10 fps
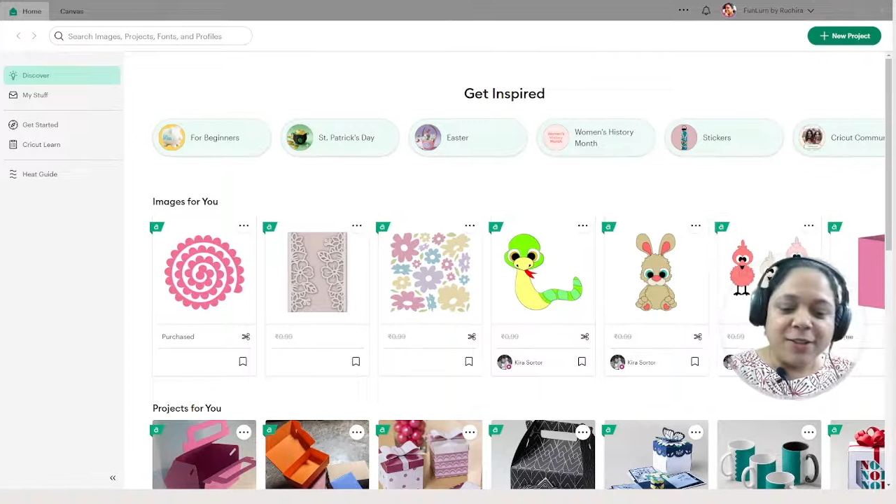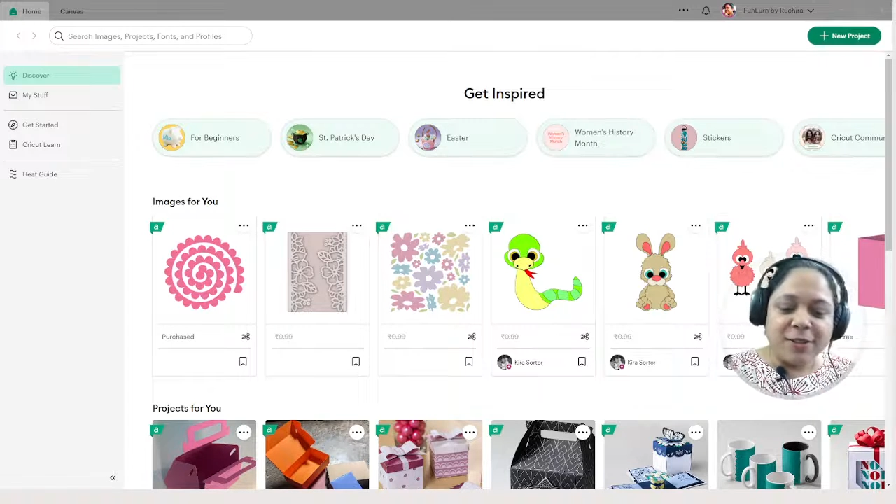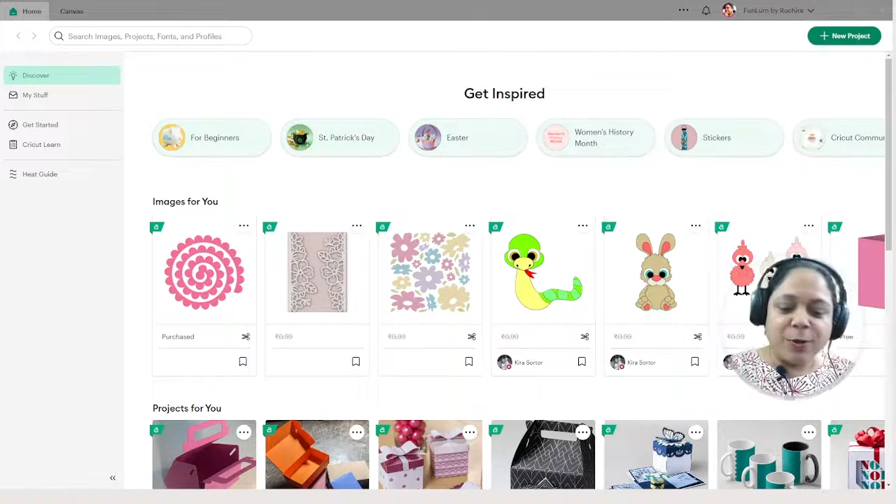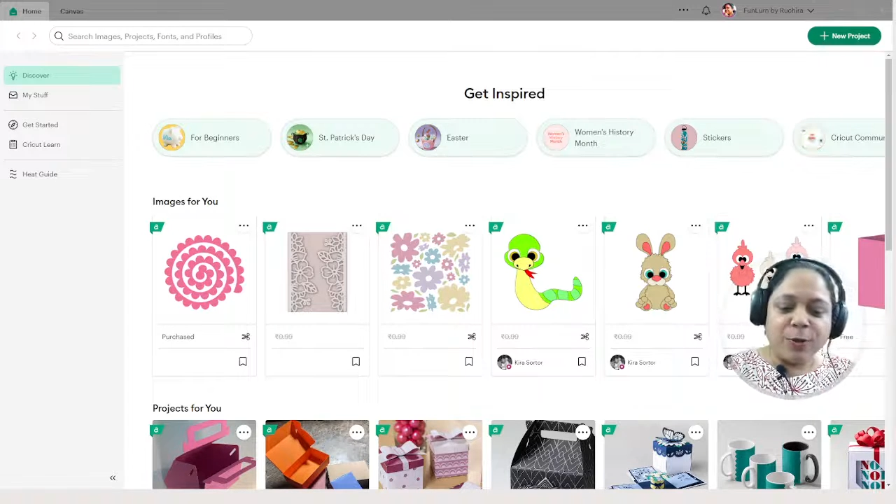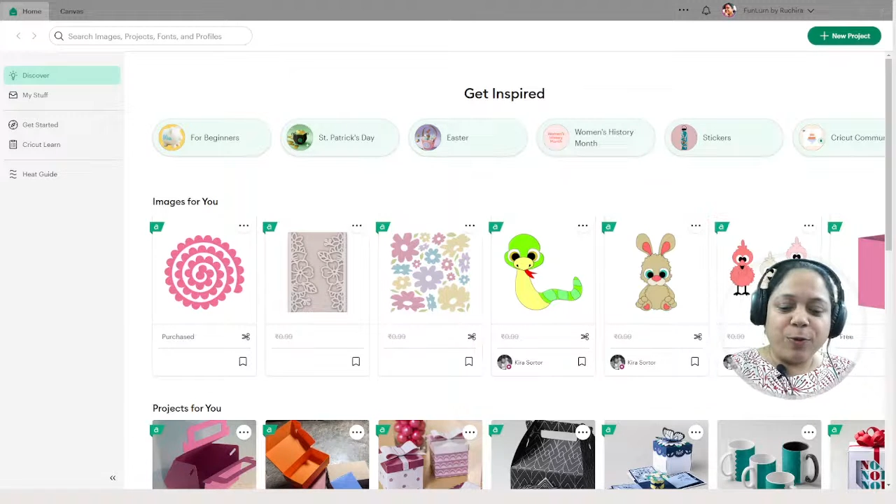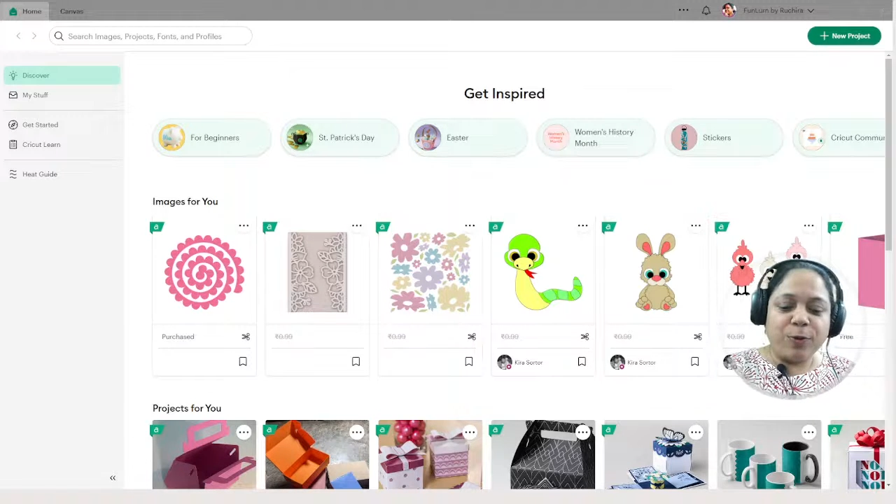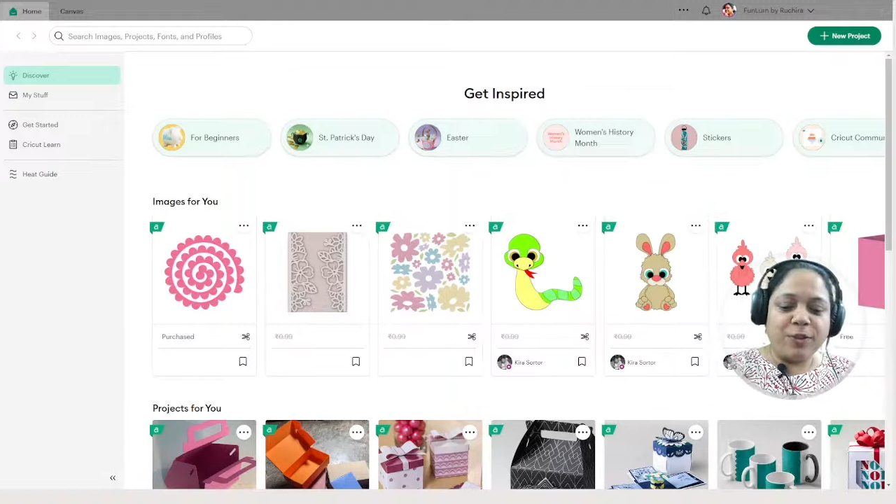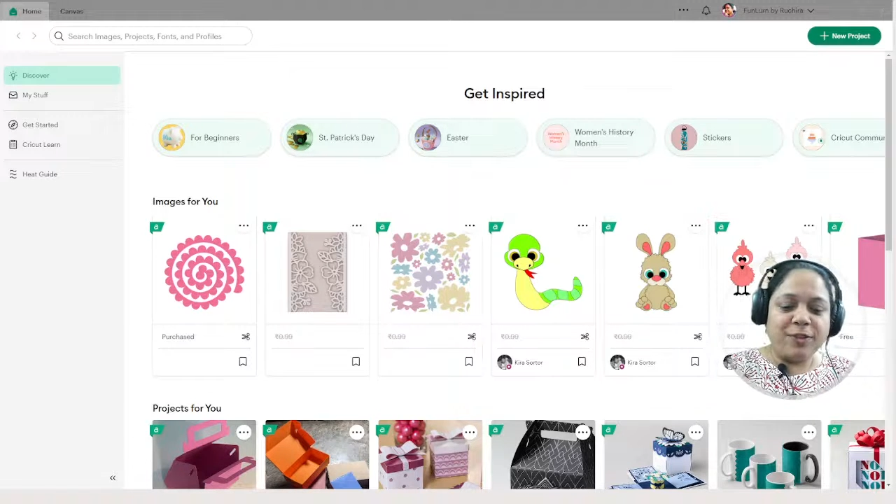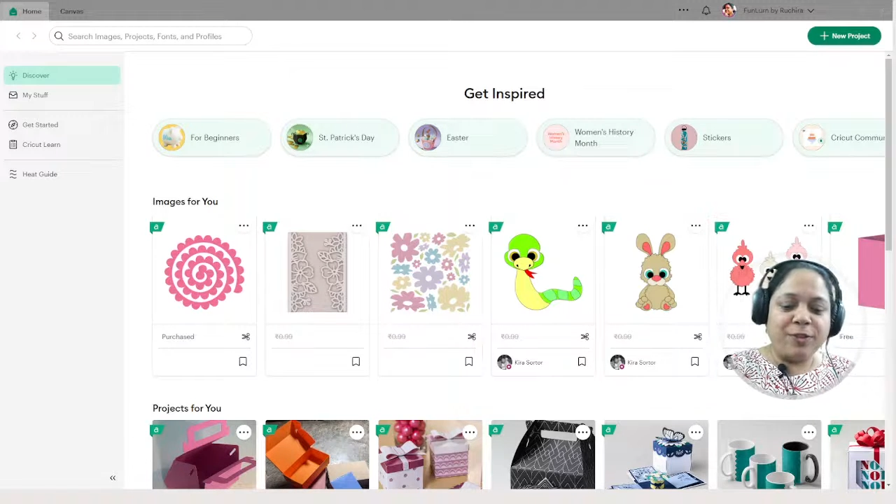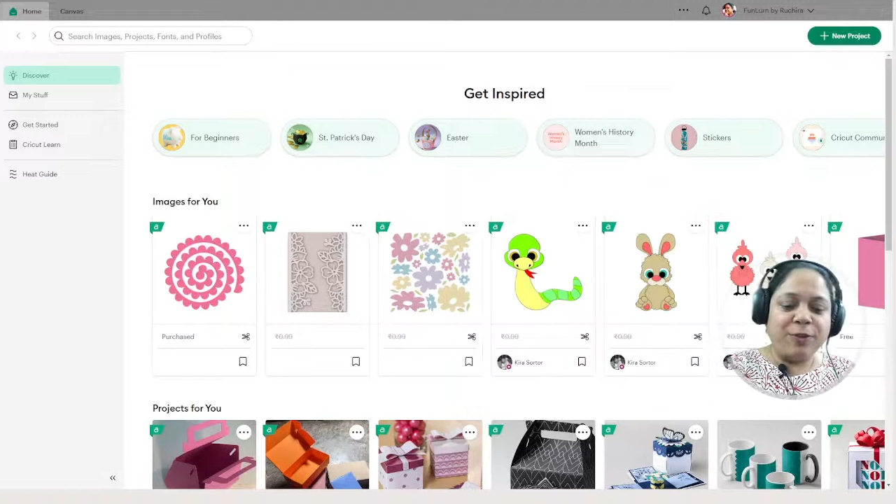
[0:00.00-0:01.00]
So
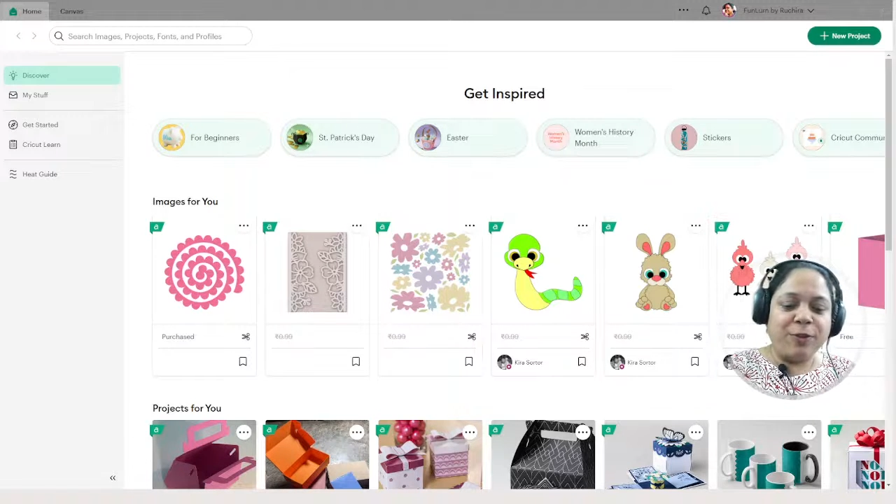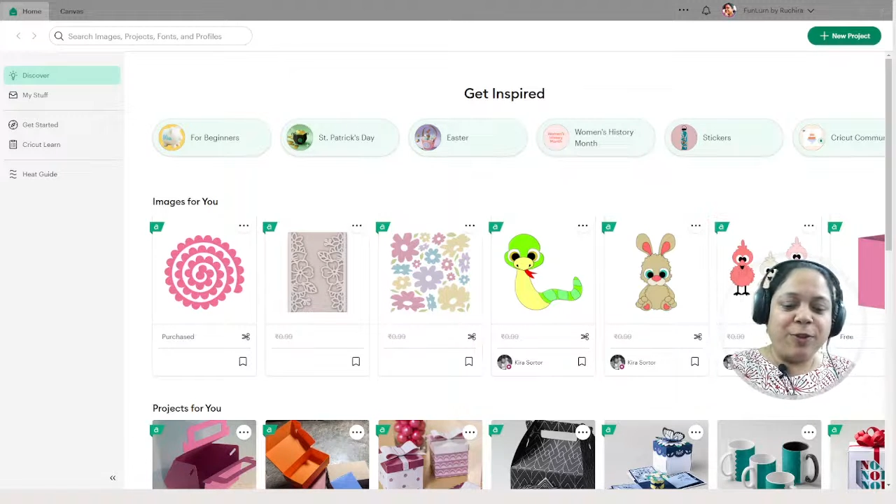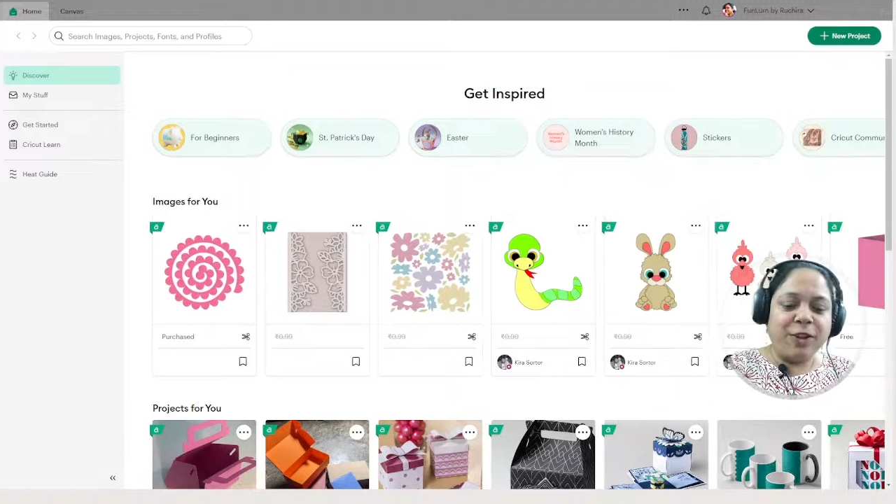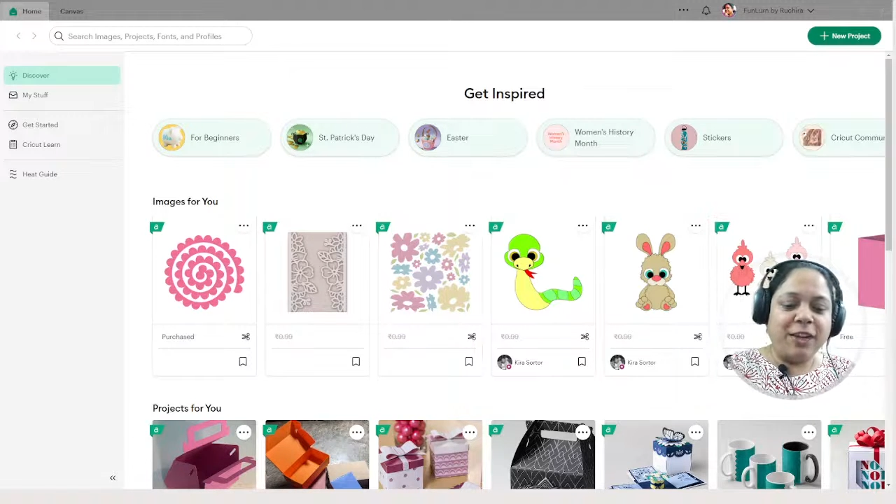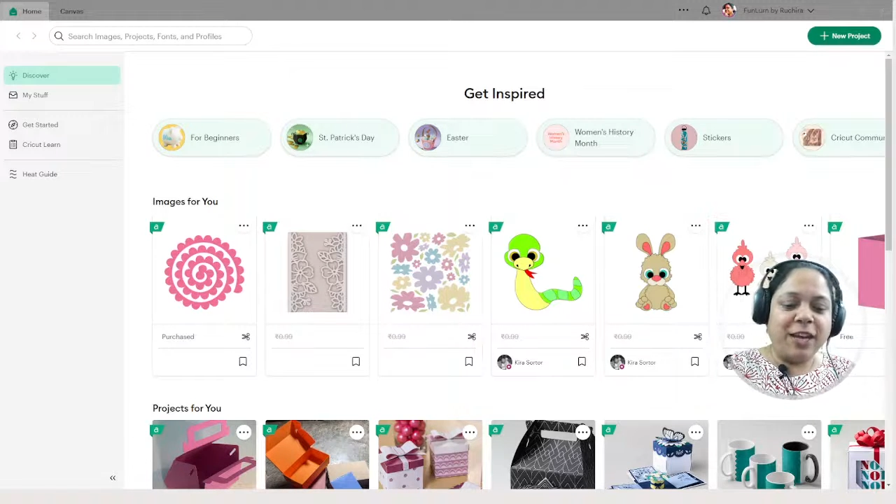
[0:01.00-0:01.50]
first of all,